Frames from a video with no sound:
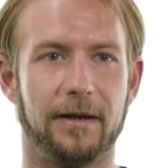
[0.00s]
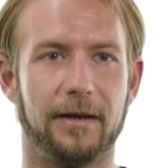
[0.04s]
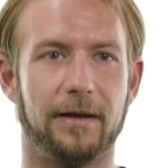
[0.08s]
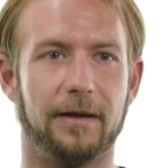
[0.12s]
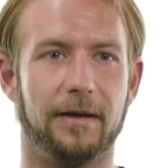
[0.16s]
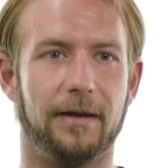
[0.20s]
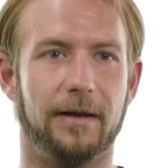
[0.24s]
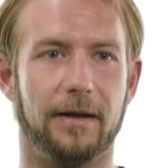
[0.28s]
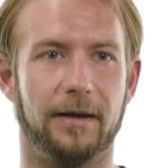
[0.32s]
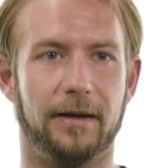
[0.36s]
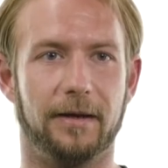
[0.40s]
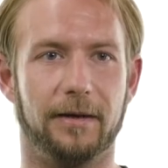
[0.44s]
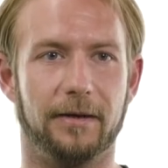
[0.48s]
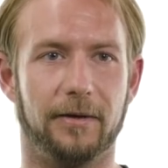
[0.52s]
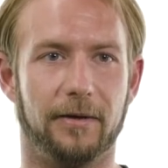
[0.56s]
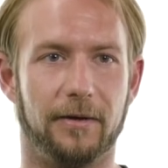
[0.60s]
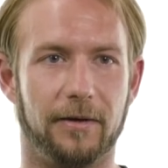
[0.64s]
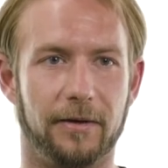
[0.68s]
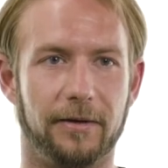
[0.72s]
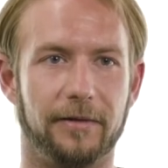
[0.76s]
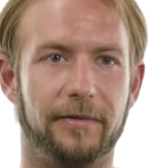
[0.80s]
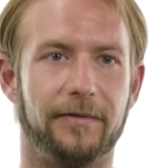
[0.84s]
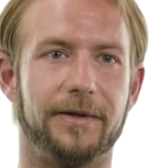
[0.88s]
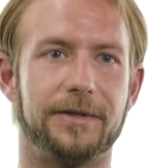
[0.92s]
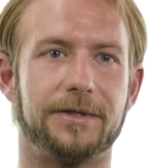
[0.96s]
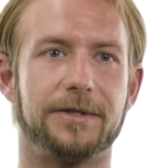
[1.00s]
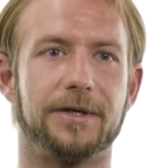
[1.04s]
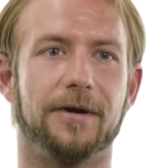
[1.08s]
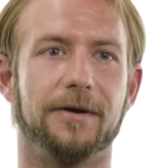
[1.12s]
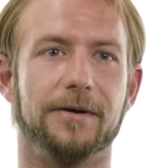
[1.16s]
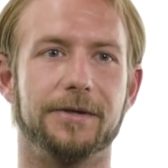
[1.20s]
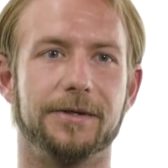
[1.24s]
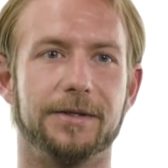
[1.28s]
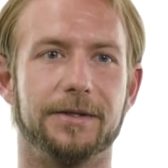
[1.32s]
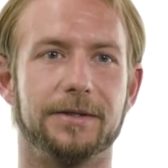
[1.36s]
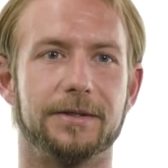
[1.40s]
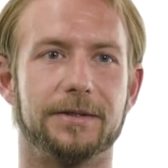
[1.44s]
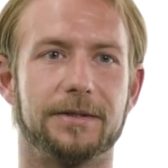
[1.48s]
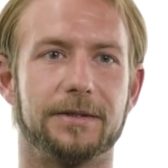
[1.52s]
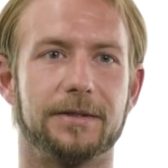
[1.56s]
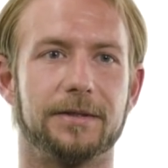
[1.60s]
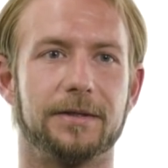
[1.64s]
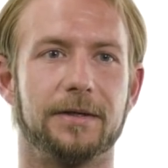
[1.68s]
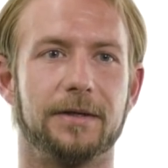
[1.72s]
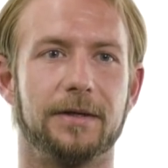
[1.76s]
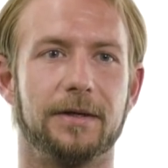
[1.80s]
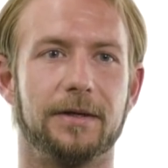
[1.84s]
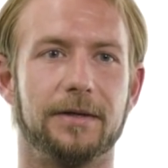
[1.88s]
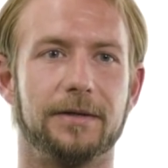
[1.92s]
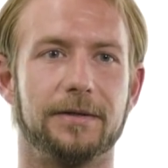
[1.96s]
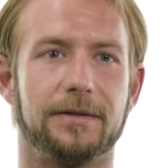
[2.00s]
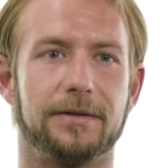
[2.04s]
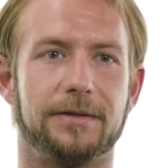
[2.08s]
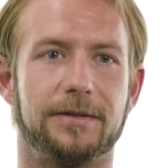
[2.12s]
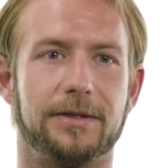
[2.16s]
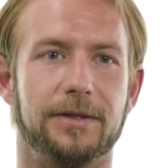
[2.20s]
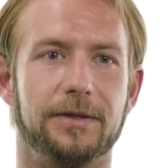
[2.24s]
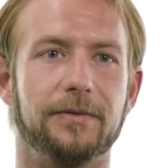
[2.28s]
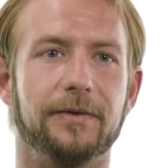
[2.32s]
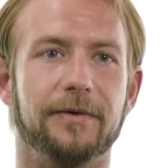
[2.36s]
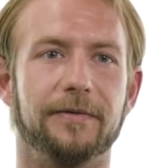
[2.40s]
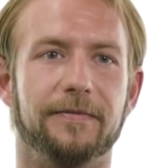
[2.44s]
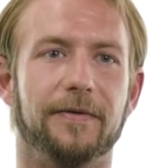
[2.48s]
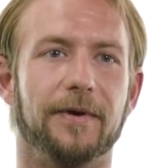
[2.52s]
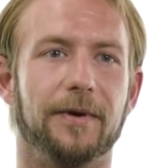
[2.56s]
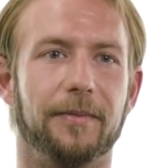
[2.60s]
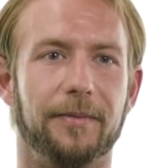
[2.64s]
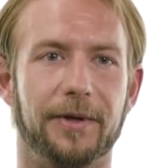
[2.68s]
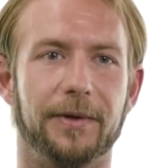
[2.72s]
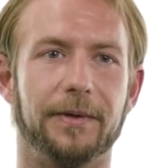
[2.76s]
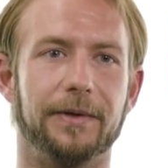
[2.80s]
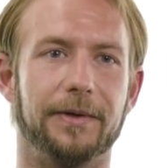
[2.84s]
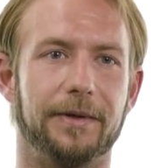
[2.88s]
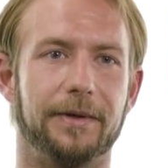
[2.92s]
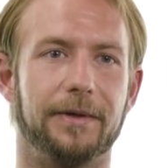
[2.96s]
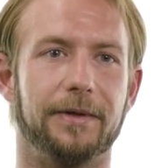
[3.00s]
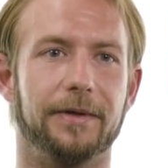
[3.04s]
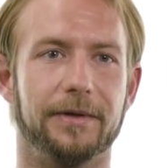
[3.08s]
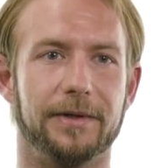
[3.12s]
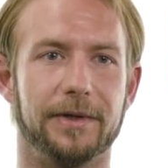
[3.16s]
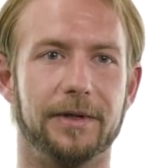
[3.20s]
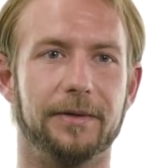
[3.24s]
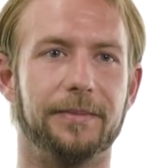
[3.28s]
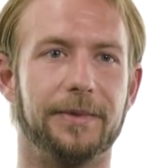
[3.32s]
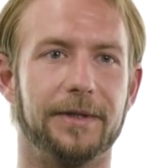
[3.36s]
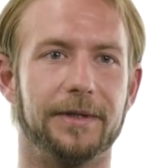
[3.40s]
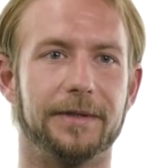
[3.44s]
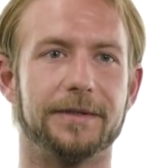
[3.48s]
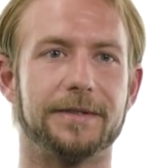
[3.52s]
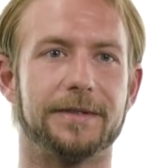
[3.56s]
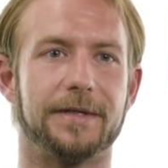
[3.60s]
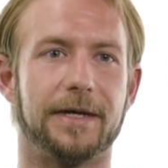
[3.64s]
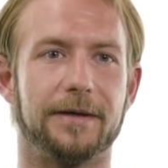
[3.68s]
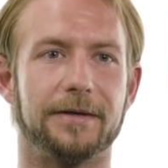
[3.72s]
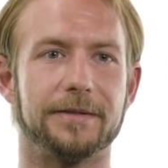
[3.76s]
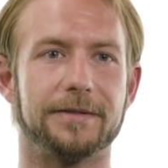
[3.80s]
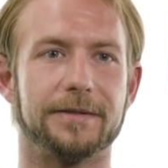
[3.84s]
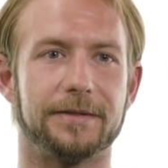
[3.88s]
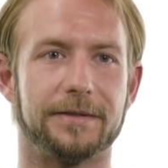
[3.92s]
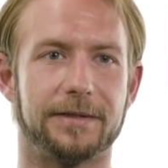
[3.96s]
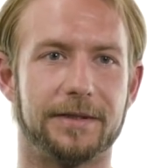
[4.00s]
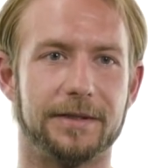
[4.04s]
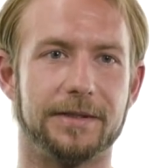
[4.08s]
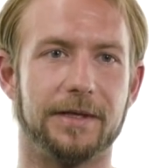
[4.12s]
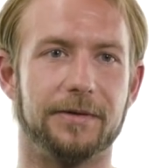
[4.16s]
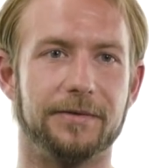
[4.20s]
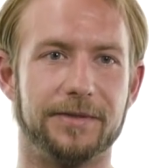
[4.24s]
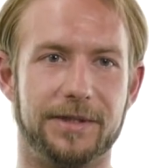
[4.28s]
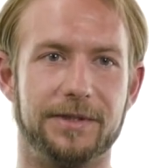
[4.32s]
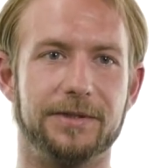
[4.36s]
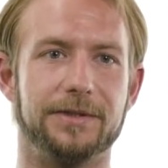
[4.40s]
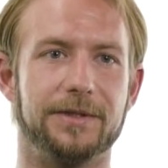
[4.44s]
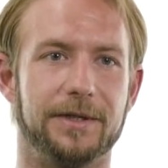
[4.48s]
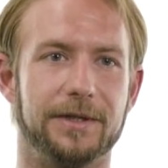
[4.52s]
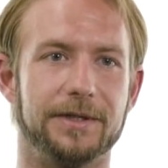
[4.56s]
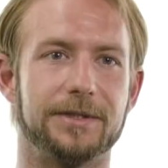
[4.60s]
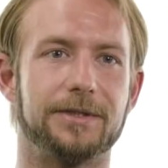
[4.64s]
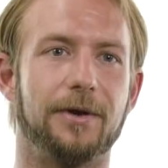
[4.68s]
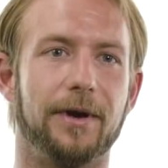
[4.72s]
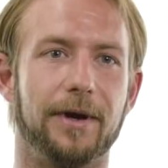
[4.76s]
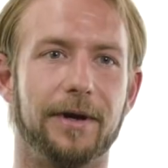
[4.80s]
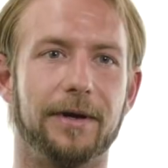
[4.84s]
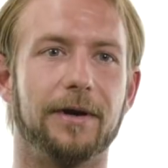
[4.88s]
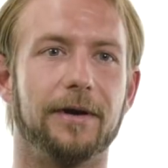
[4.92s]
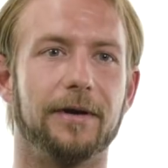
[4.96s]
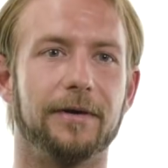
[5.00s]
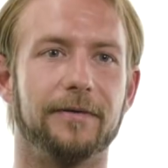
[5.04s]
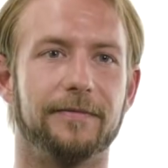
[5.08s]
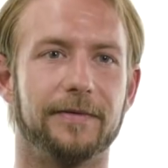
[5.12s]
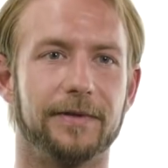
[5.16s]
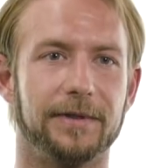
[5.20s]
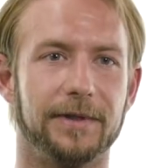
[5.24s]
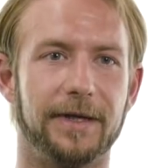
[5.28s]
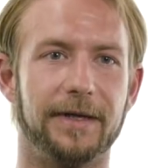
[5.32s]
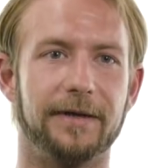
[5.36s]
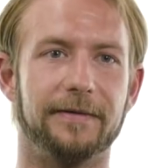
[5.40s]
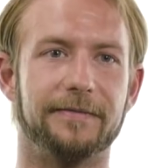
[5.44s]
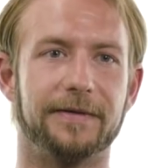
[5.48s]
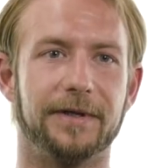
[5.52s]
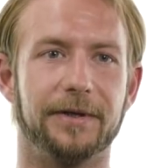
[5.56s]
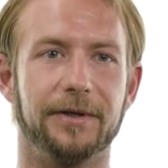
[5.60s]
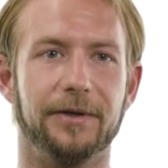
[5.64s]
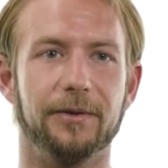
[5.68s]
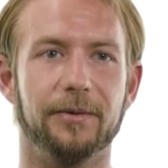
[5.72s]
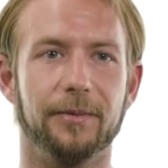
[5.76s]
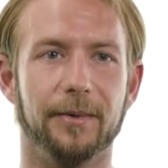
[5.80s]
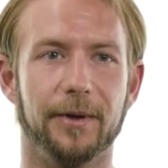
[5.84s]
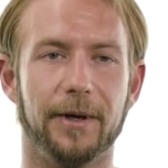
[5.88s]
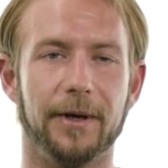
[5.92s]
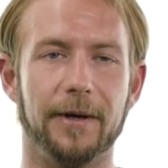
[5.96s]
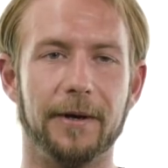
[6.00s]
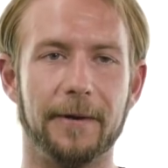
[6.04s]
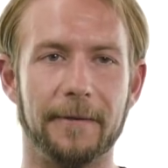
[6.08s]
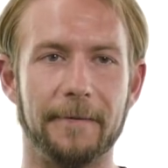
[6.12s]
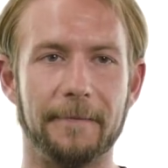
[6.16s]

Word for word: and all of the charges to and from your, your dope dealer's house because I was using his credit card for Lyft and Uber.